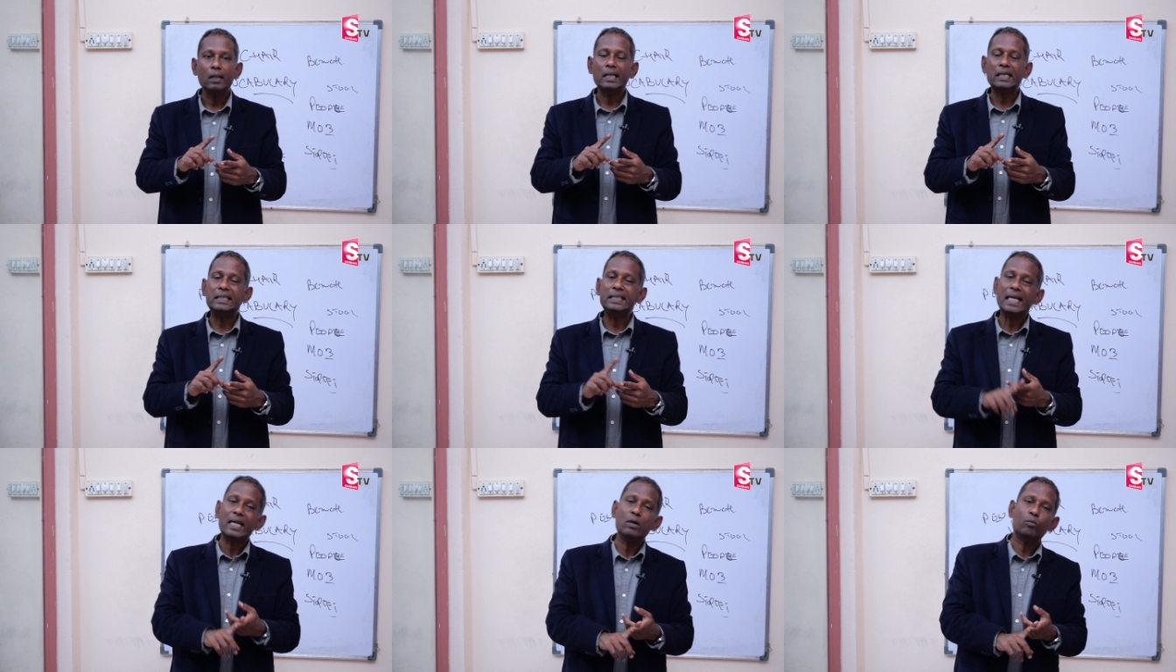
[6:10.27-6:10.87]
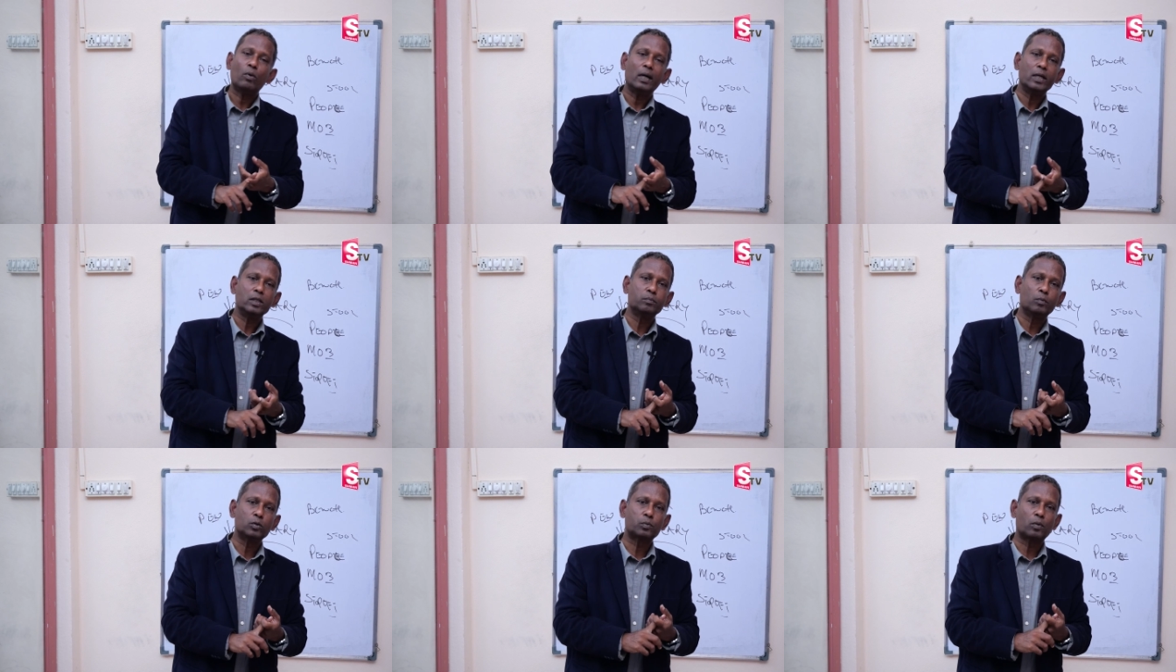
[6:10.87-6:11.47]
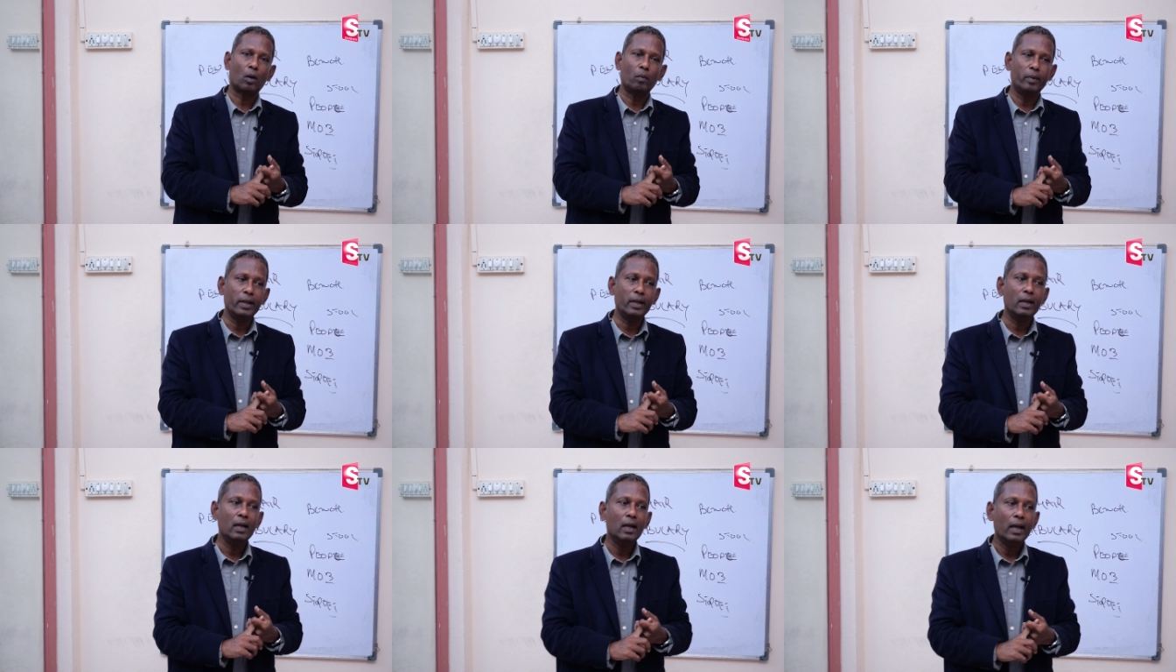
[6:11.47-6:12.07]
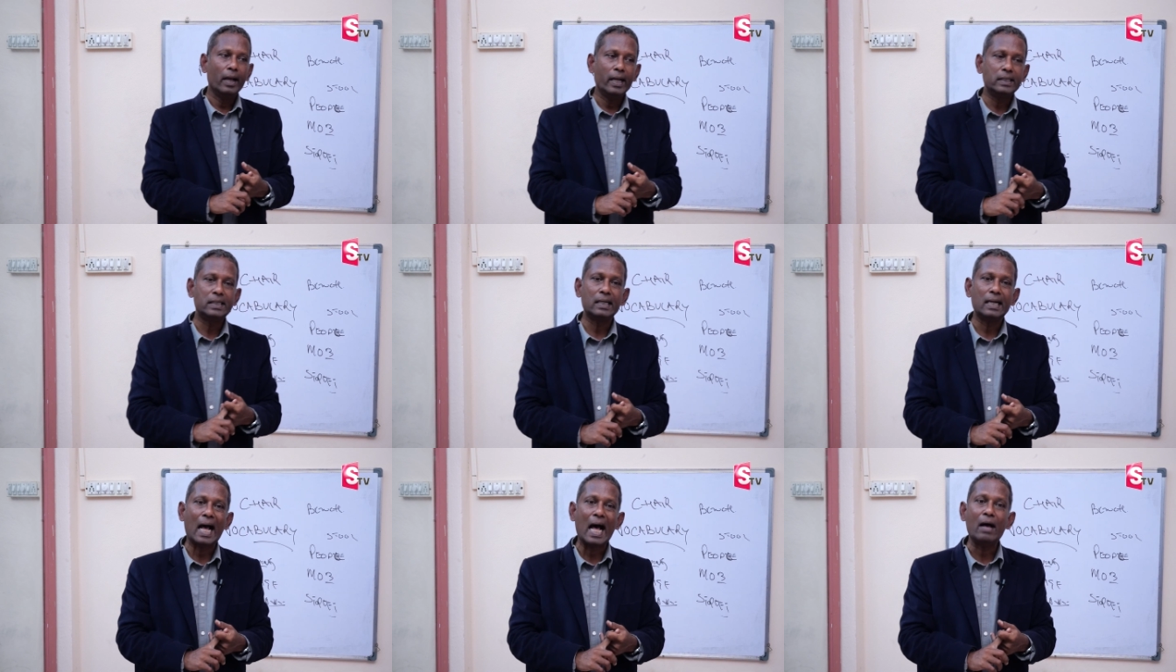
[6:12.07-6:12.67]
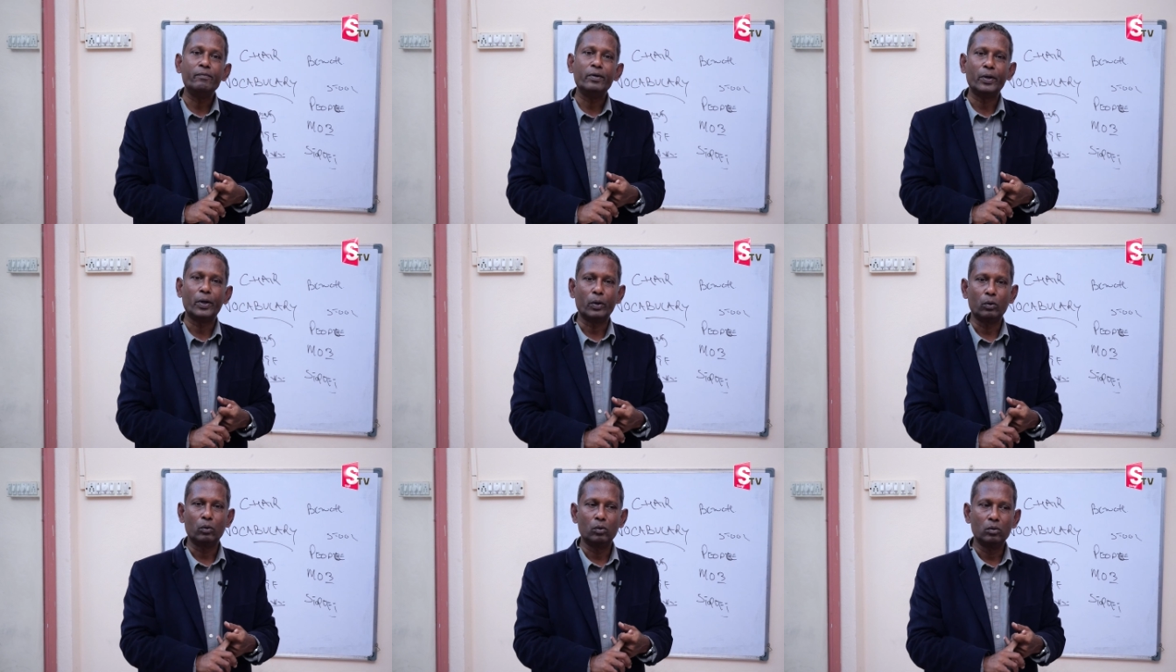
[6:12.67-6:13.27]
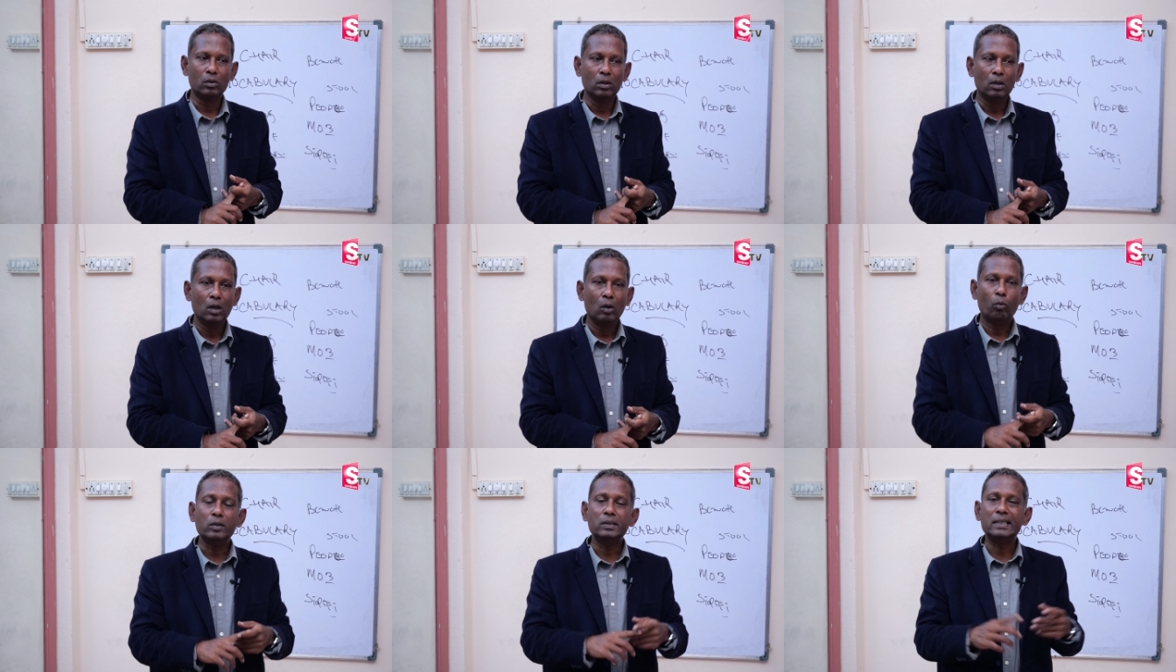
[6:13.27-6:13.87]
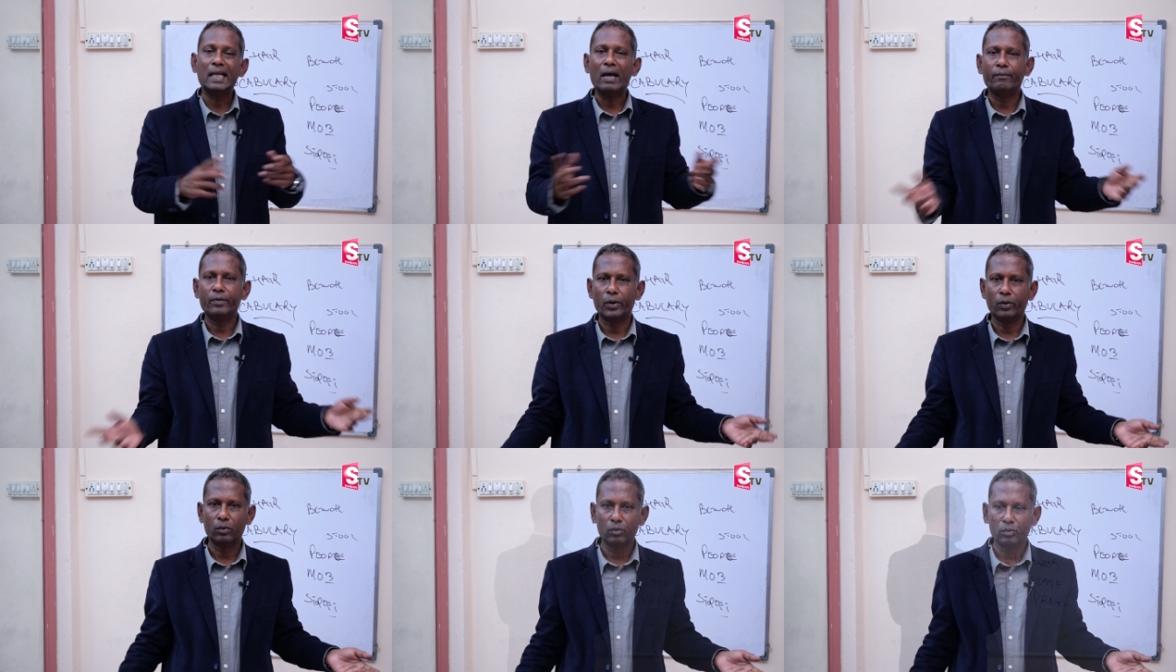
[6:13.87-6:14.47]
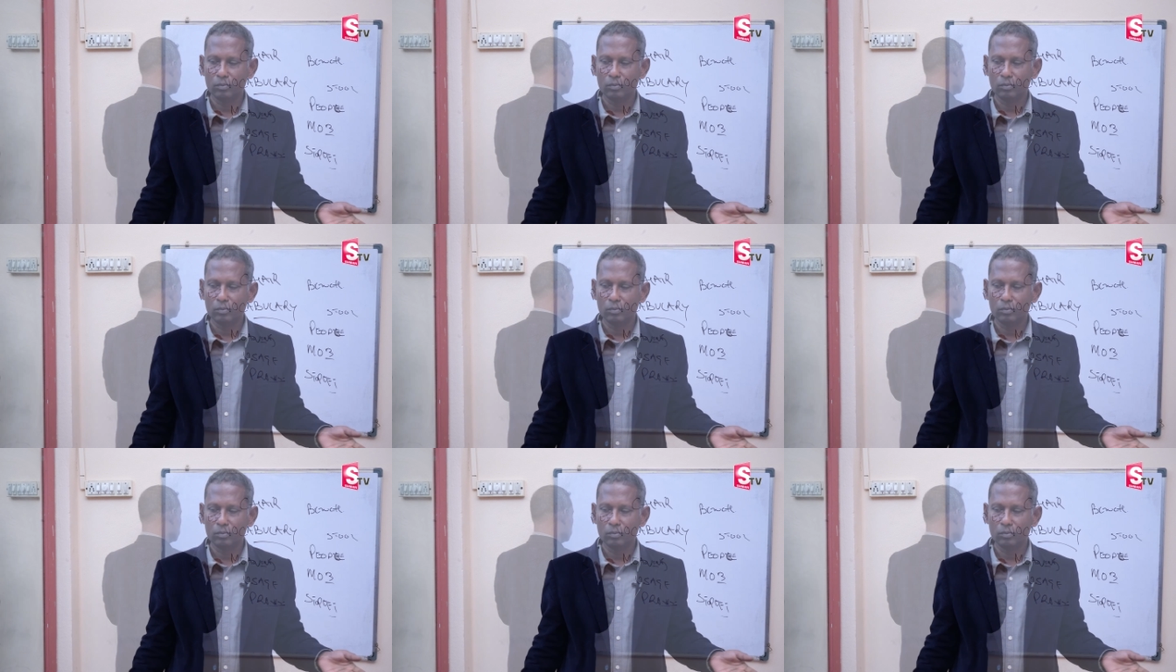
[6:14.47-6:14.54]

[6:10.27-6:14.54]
The second one is most probably it's an avenue. What's an avenue?